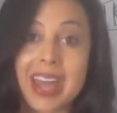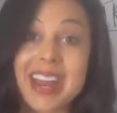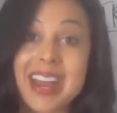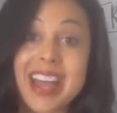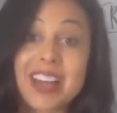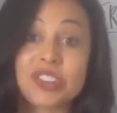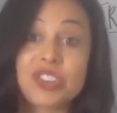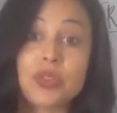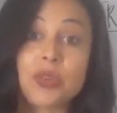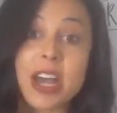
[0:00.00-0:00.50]
And
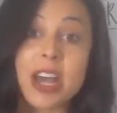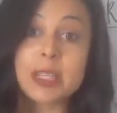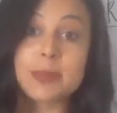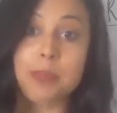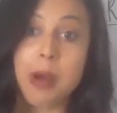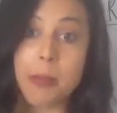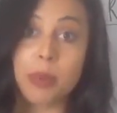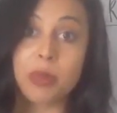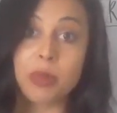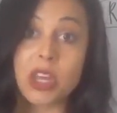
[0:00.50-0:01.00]
as you guys
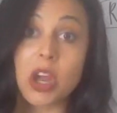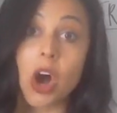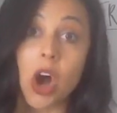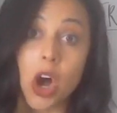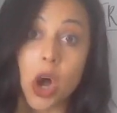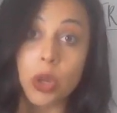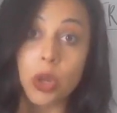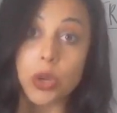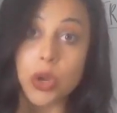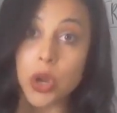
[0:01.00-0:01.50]
probably
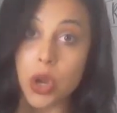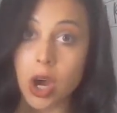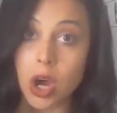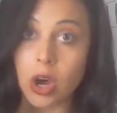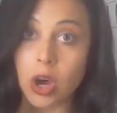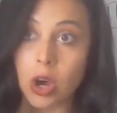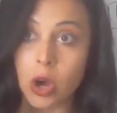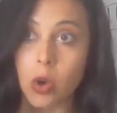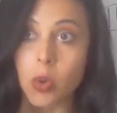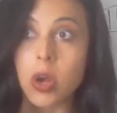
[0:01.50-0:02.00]
all
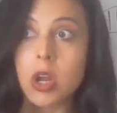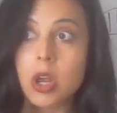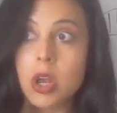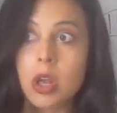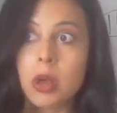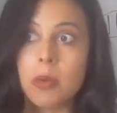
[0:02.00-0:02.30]
know,